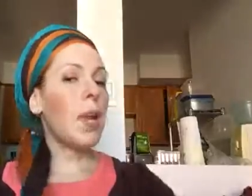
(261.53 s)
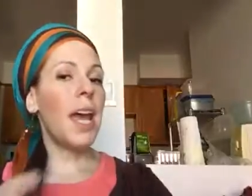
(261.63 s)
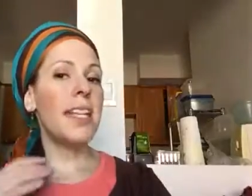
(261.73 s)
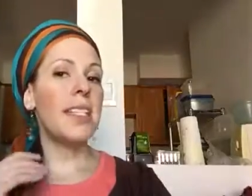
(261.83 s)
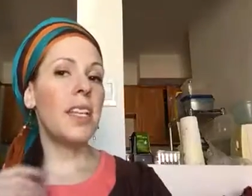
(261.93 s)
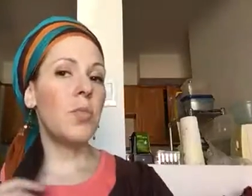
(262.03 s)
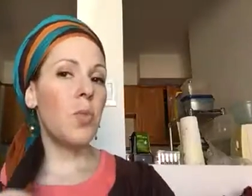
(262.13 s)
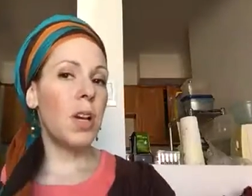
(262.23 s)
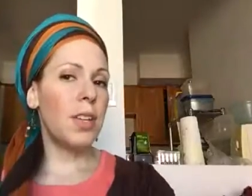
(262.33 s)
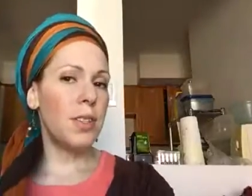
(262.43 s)
what I did
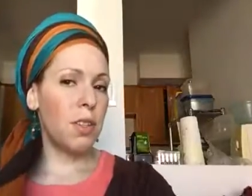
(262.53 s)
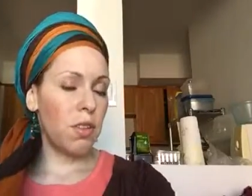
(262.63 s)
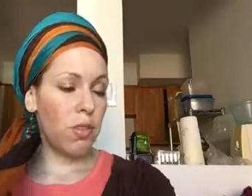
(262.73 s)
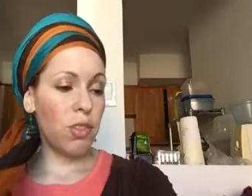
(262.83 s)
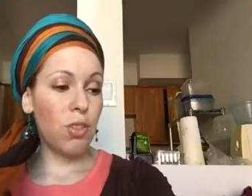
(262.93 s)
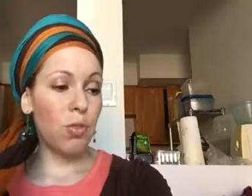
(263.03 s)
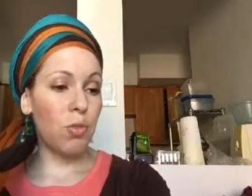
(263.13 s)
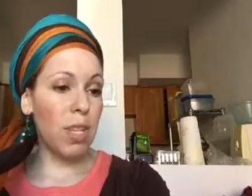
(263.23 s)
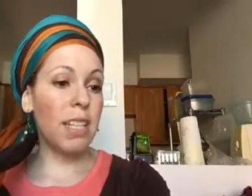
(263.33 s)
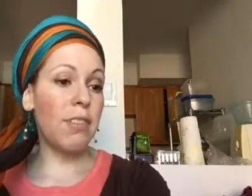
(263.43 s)
was to
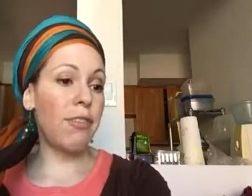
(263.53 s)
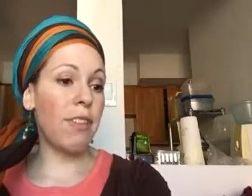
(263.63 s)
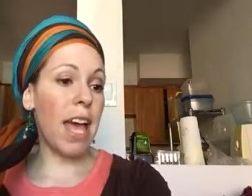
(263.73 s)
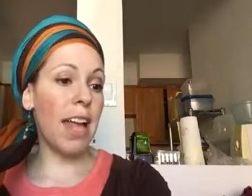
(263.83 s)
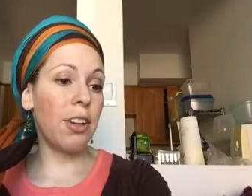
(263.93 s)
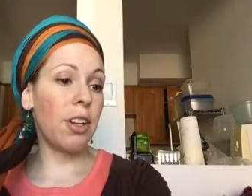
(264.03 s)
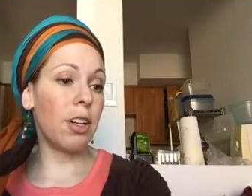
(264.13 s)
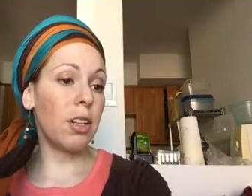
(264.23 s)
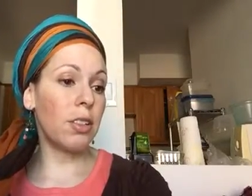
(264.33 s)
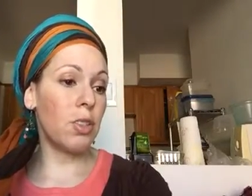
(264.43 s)
really
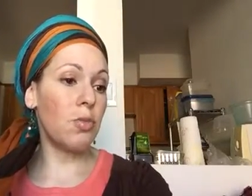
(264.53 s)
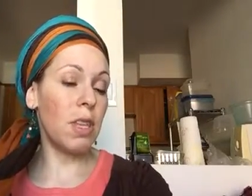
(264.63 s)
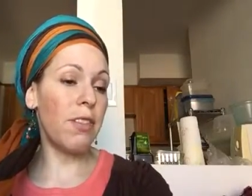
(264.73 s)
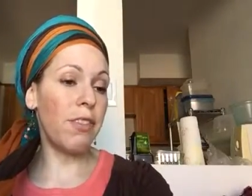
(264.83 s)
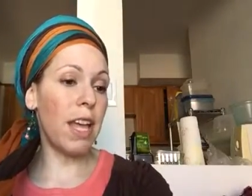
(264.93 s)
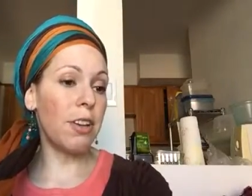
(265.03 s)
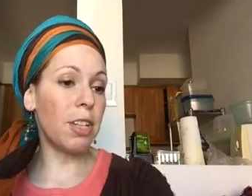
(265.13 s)
flatter to really flatter